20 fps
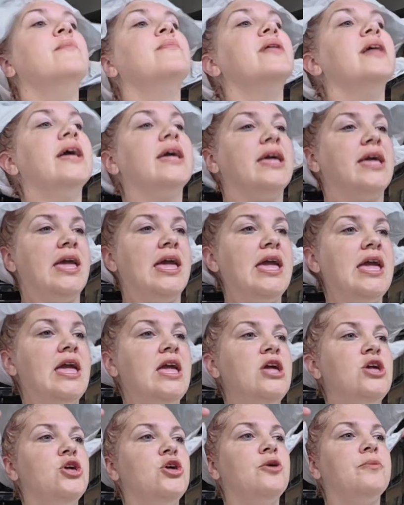playing
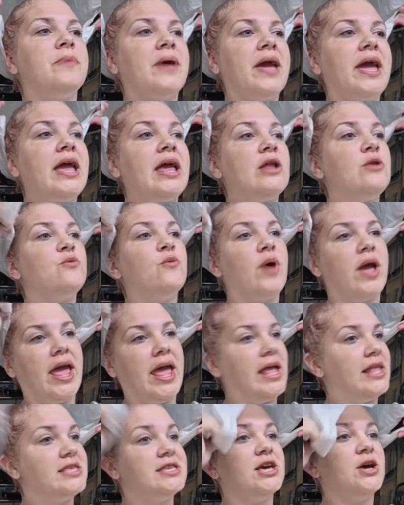incubate and
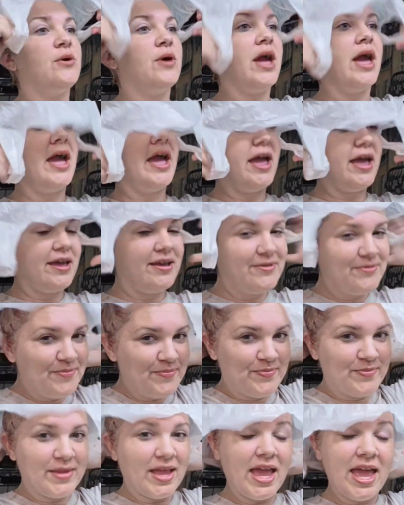wait, okay?
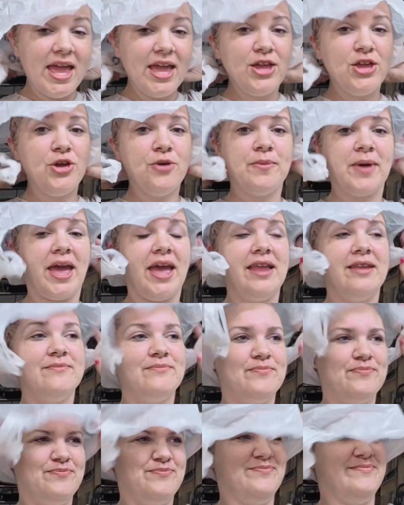Incubate
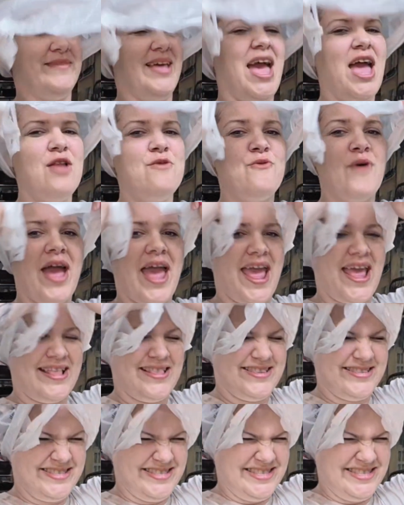and wait.